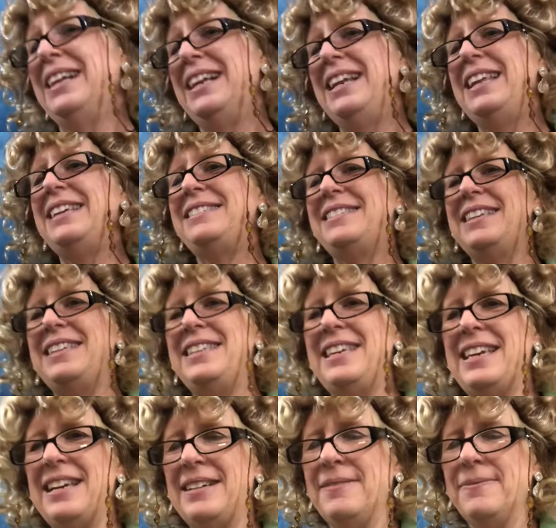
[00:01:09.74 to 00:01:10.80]
Listen,
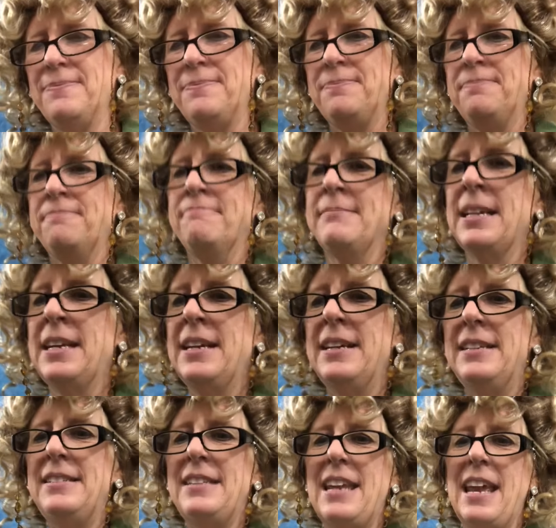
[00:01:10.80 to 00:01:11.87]
dear.
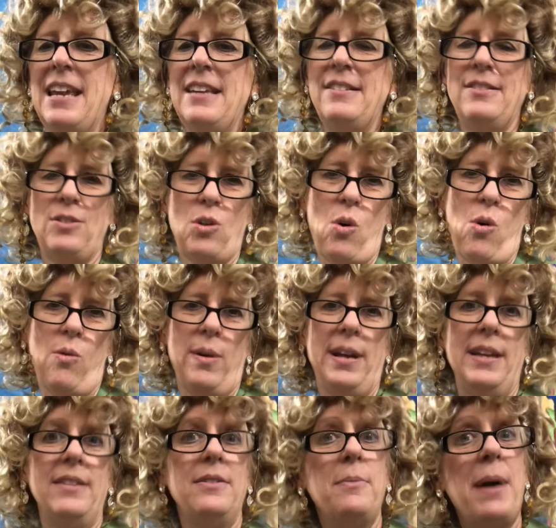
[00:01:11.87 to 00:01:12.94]
Today's story
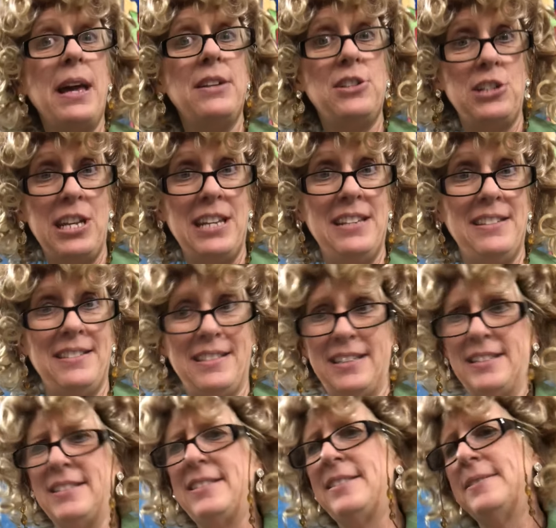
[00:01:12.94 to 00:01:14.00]
is about
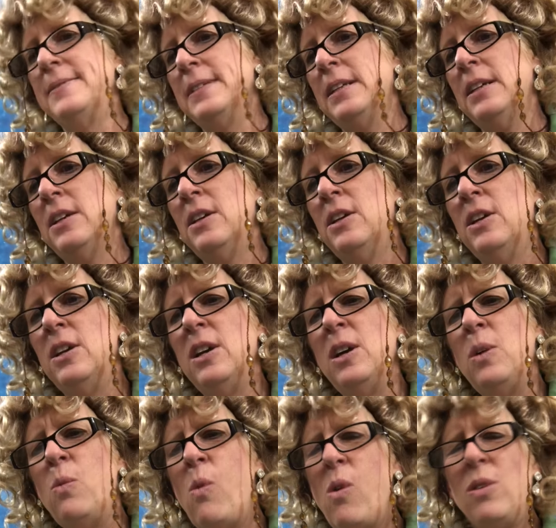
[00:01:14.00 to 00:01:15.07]
Jesus.
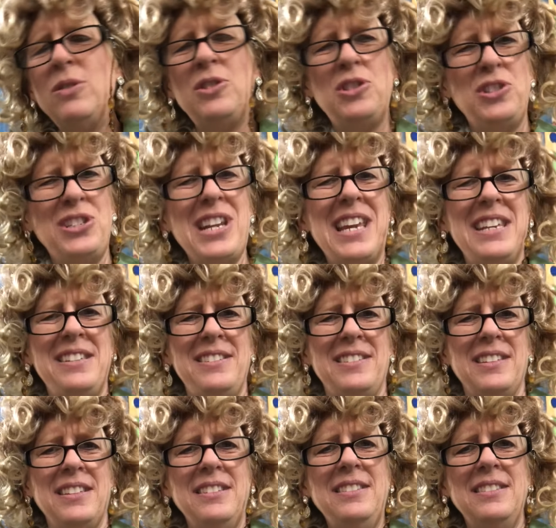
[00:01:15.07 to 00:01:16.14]
Was
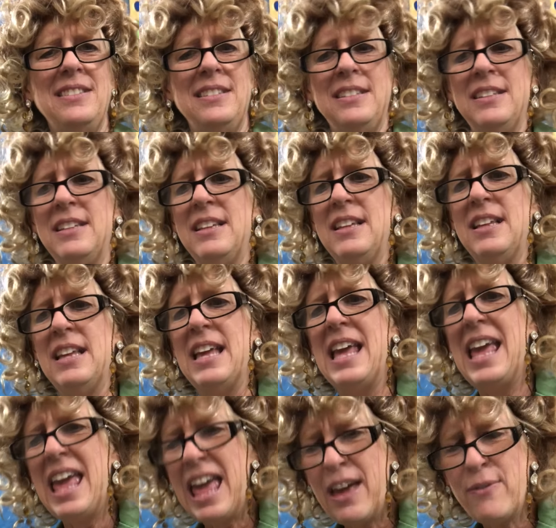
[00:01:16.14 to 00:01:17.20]
Jesus
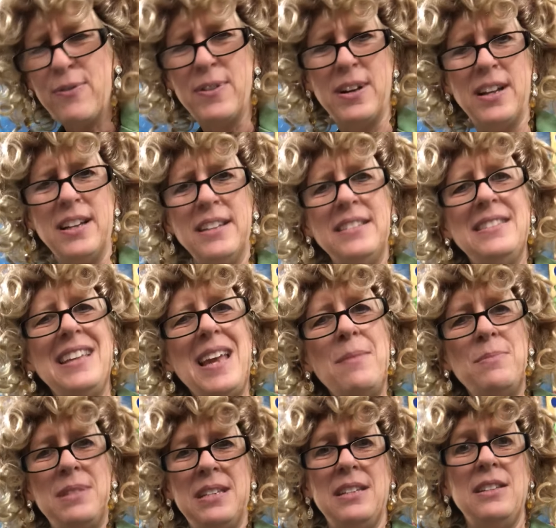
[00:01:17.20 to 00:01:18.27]
ever
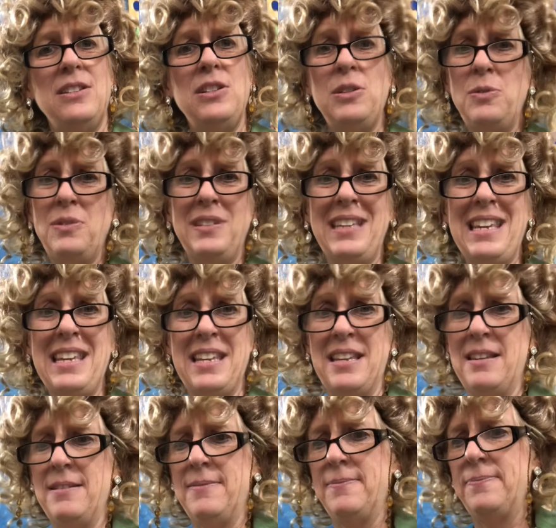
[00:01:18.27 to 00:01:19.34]
tempted to
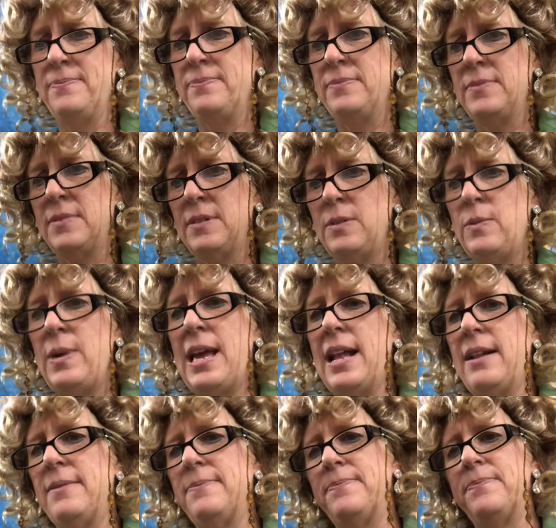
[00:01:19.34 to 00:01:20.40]
sin? Well,
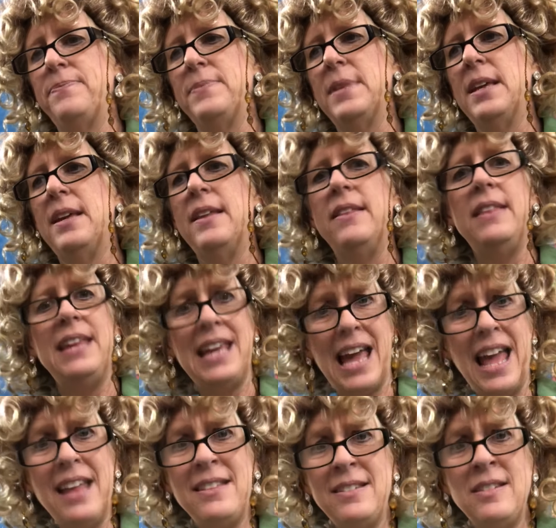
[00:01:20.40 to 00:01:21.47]
the
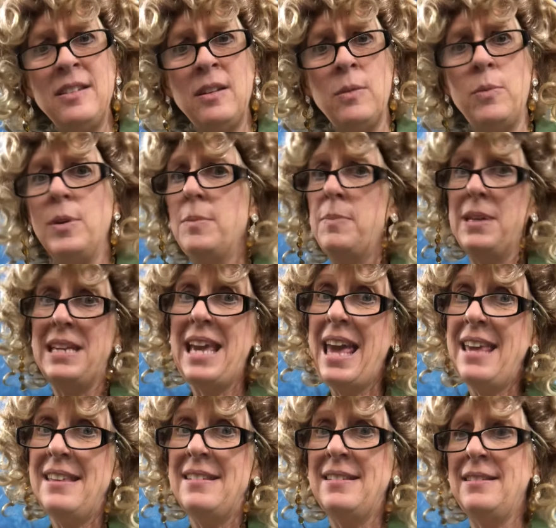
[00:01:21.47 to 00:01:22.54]
answer would be
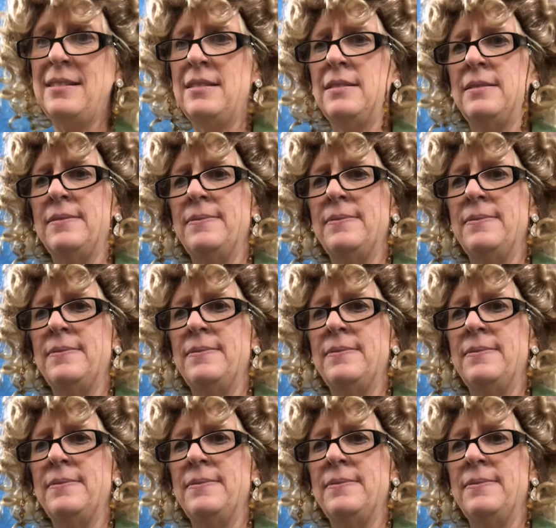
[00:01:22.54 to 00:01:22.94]
yes.